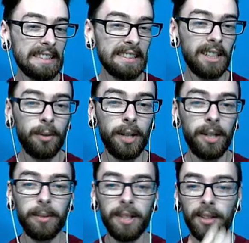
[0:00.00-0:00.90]
Not
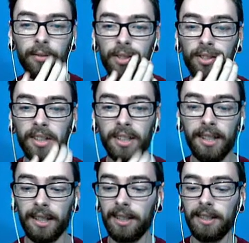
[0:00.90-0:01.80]
quite. We take the Future Sight
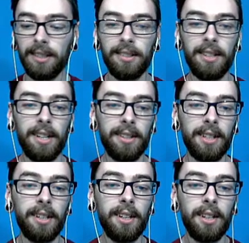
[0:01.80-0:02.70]
attack. That does
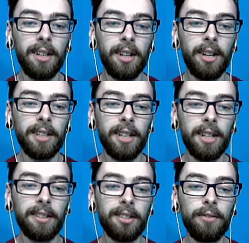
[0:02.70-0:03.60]
nothing. Alright, let's
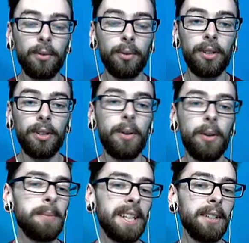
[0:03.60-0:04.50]
just go for... Oh, he
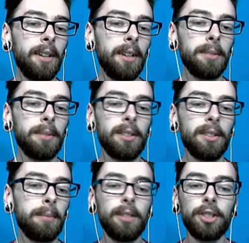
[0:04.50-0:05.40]
might heal up. Let's go for a
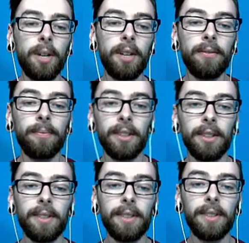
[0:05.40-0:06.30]
Shockwave.
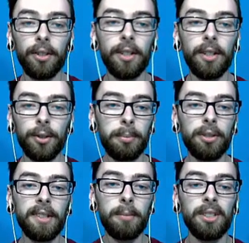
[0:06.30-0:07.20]
There's a Super Potion. Let's
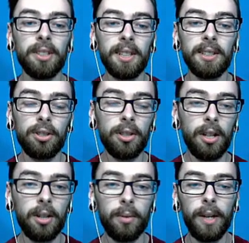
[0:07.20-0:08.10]
see how much this
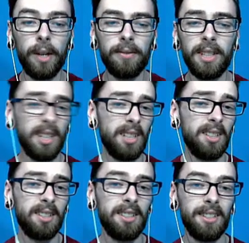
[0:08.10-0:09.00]
Shockwave
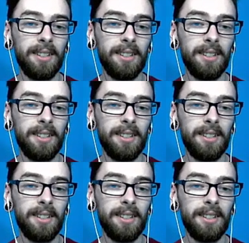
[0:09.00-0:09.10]
does.